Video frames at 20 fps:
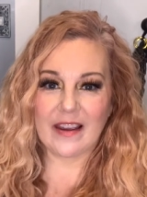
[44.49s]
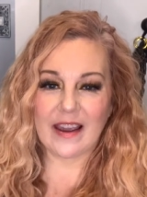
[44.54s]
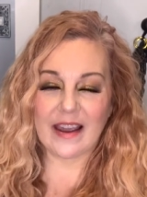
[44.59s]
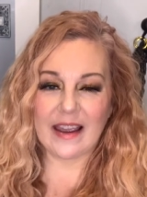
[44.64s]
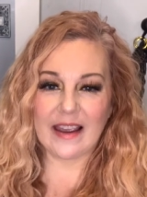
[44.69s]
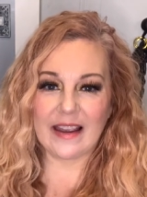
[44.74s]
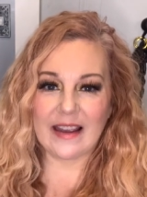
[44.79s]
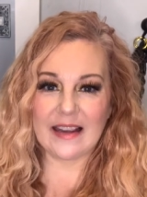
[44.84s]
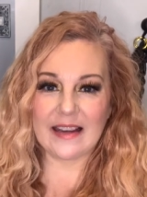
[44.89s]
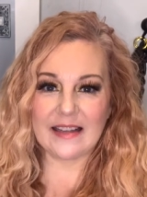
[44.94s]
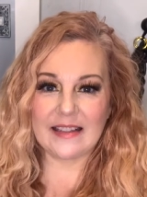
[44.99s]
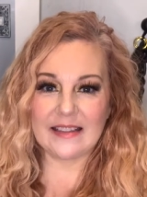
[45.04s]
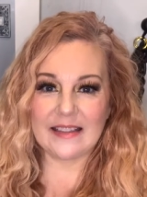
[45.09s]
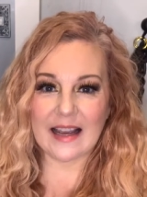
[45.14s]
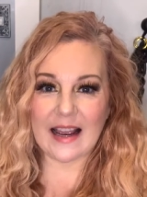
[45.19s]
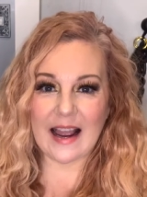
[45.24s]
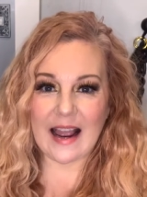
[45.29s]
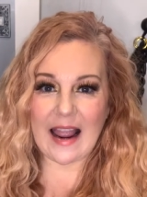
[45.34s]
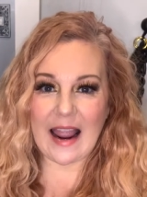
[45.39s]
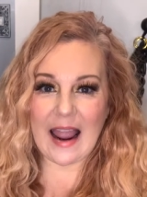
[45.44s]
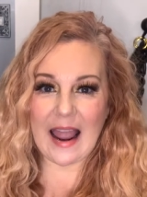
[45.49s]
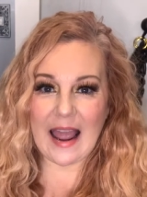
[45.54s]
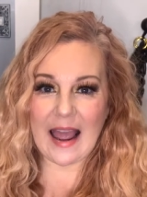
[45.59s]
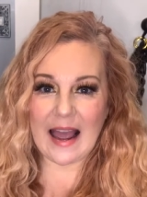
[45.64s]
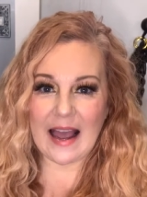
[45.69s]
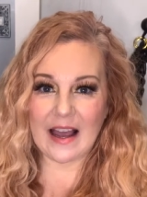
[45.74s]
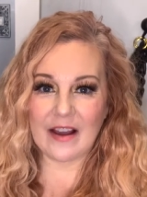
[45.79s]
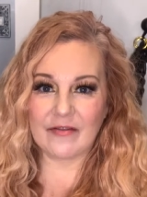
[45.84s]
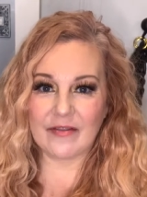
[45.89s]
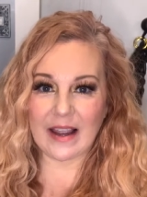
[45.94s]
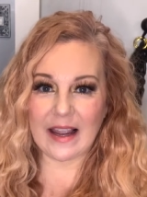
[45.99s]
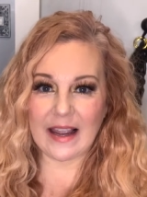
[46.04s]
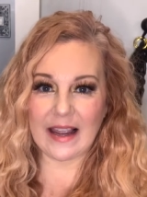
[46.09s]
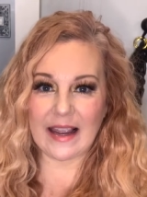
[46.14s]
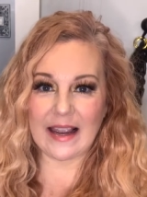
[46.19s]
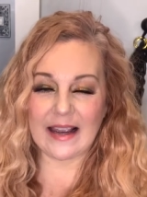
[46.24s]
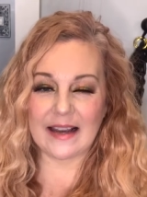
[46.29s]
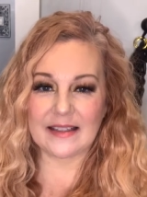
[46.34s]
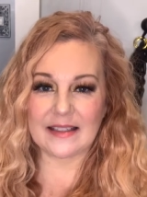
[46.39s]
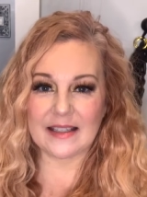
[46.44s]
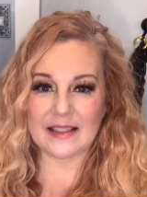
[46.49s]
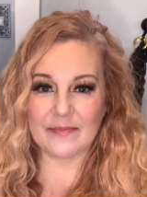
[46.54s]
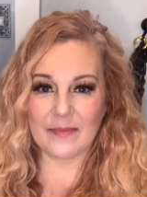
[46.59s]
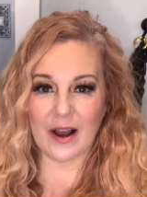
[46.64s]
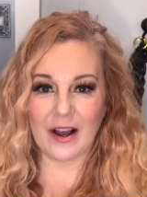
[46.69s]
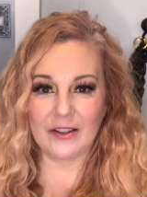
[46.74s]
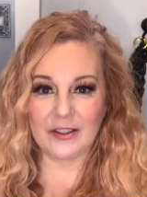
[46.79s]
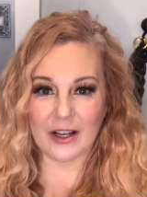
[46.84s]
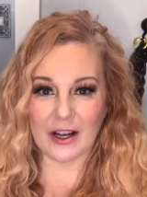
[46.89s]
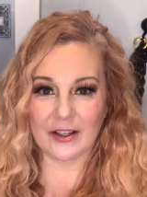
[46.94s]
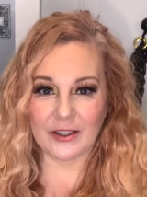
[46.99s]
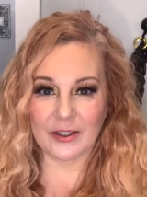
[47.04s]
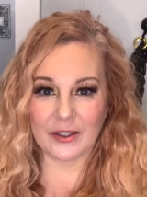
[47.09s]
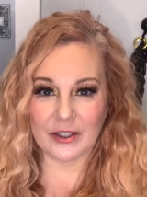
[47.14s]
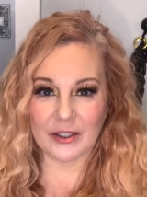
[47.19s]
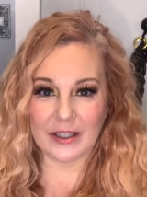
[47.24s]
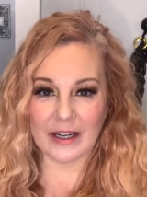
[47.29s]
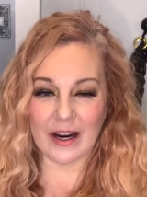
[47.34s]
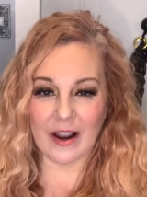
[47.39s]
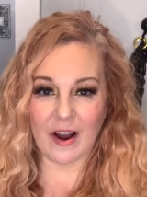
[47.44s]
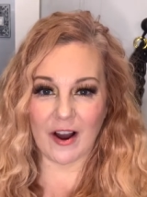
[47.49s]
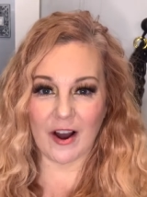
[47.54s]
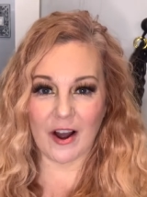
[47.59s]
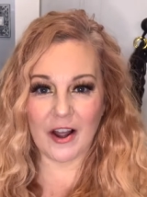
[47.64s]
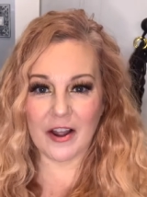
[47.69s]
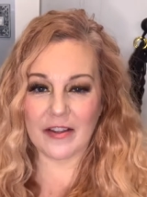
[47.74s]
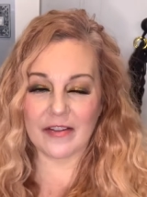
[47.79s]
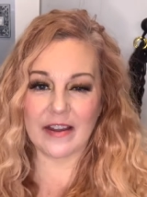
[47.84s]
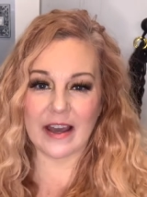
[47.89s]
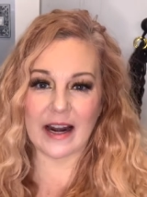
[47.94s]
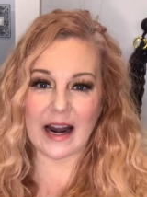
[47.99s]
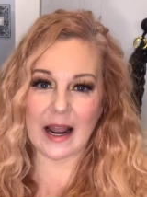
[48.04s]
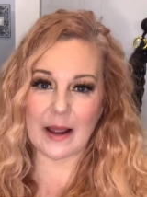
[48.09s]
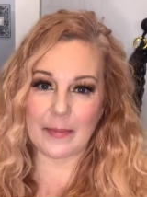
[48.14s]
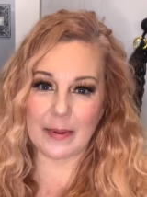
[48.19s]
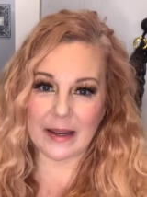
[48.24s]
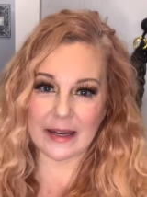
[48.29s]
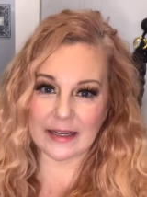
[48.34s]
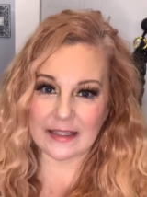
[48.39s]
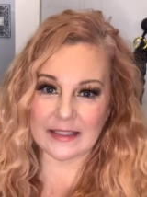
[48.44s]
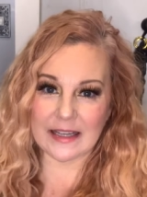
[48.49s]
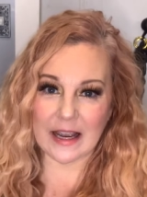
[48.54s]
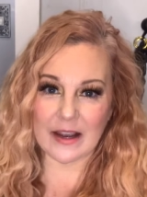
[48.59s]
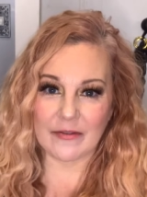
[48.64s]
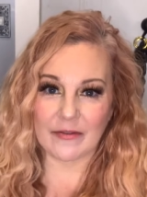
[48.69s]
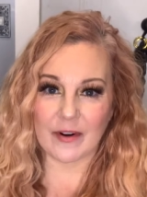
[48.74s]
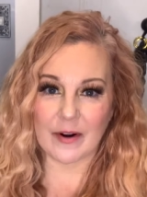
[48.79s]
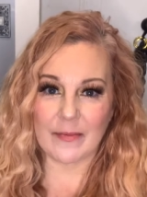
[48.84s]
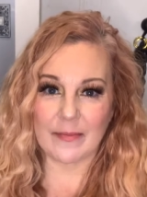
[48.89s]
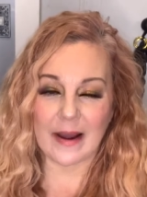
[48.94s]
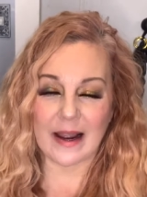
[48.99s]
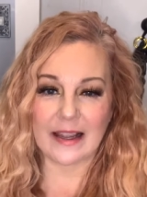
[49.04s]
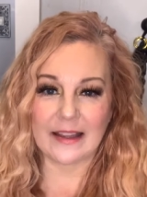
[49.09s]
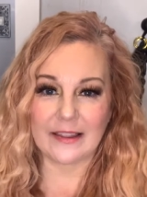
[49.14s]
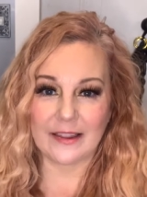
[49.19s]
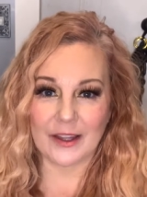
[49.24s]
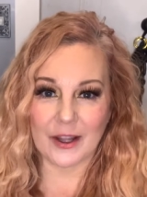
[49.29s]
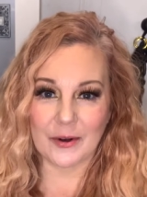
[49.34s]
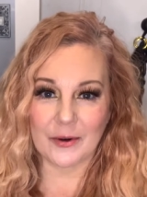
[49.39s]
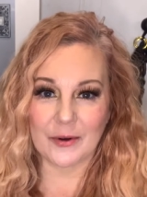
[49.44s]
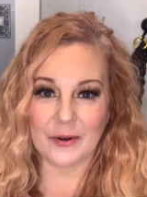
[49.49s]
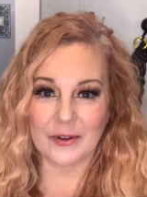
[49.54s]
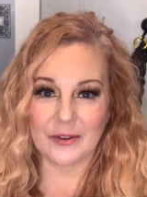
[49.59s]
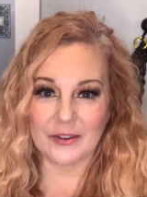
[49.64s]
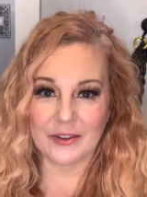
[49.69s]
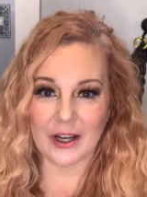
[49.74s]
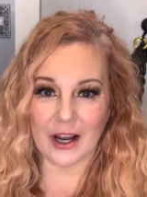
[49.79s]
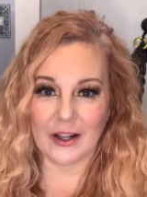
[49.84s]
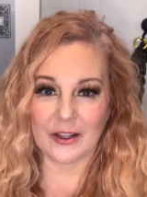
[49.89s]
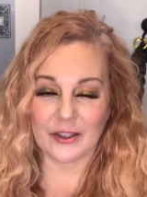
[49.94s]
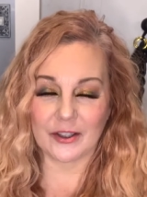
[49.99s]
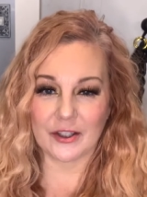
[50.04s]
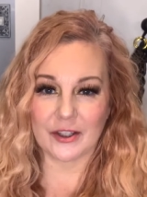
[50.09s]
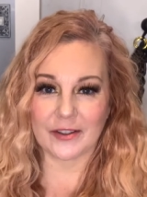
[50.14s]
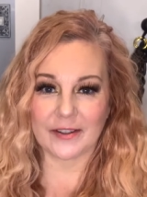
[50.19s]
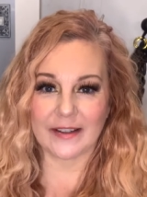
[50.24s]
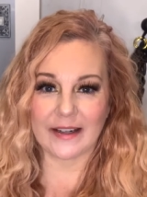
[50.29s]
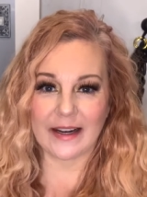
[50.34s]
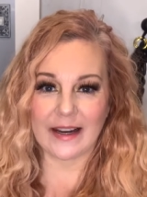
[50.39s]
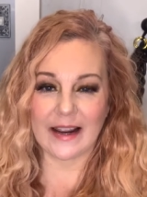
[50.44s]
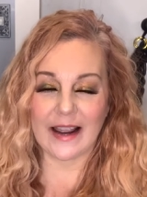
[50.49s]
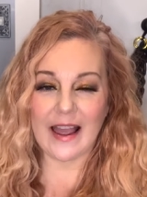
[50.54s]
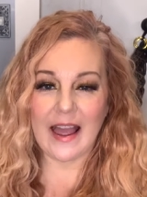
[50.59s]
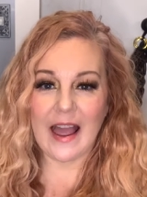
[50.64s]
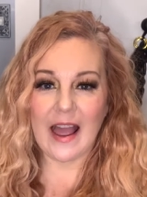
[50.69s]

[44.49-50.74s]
And I have a small Dollar Tree haul that I picked up from my local Dollar Tree.